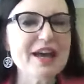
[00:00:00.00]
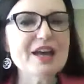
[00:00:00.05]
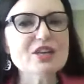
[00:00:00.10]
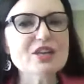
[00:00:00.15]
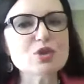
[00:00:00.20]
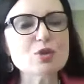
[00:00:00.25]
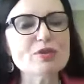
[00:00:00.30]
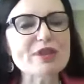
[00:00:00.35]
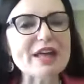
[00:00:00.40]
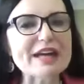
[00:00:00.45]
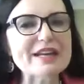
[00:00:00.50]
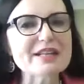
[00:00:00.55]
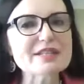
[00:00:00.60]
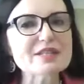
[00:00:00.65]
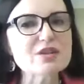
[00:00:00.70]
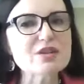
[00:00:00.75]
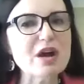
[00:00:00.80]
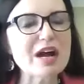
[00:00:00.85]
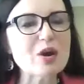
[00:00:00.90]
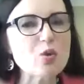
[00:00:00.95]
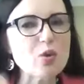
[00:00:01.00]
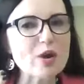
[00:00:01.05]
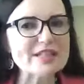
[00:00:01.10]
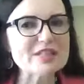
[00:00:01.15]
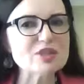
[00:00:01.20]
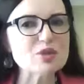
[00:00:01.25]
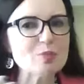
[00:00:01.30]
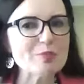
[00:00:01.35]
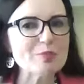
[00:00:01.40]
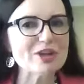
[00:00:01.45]
so that it's not quite
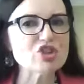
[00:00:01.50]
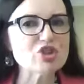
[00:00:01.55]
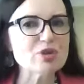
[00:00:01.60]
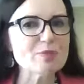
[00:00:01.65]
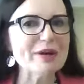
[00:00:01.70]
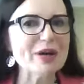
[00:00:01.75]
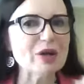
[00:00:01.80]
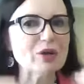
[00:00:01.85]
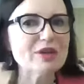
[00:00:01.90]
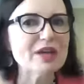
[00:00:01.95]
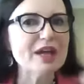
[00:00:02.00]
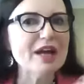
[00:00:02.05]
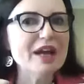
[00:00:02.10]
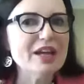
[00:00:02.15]
so much about,